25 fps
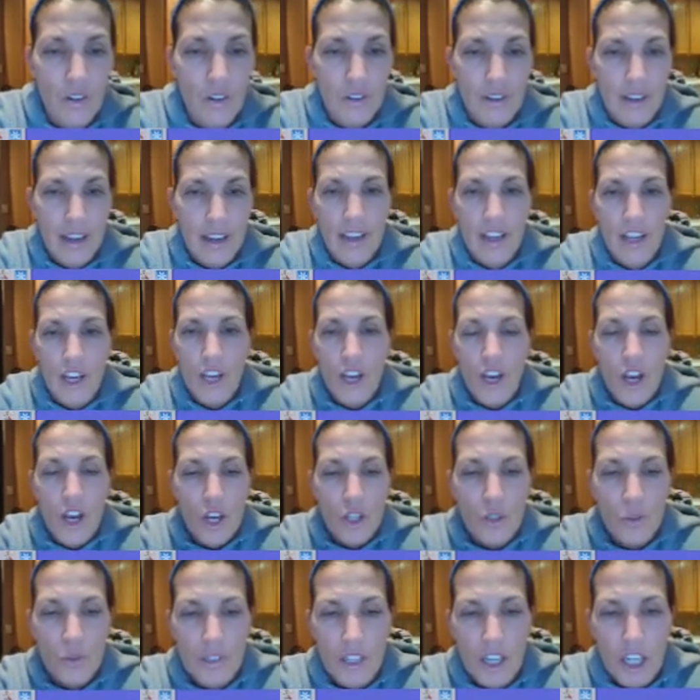Okay,
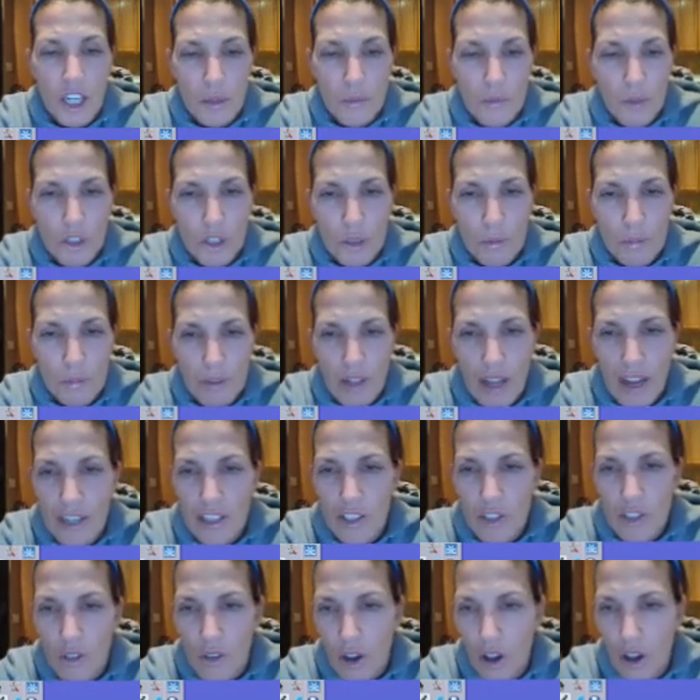so we need to multiply.
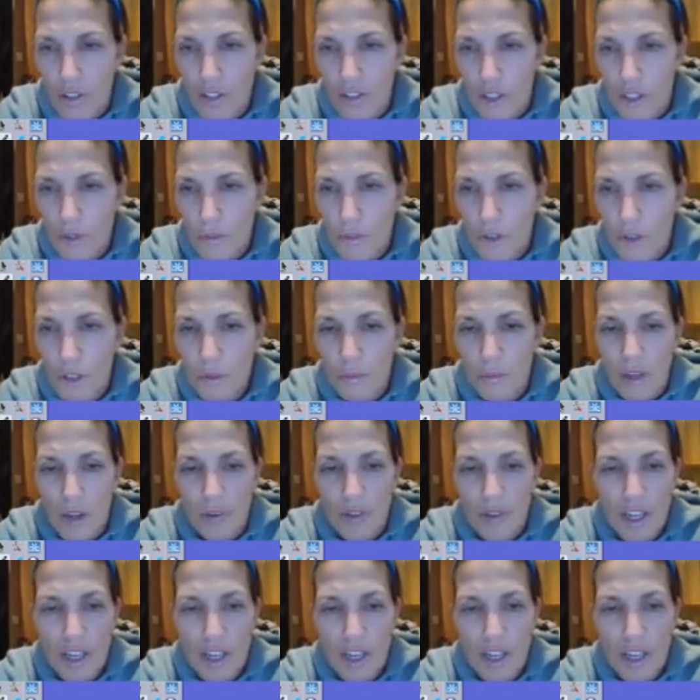So all these are multiplied.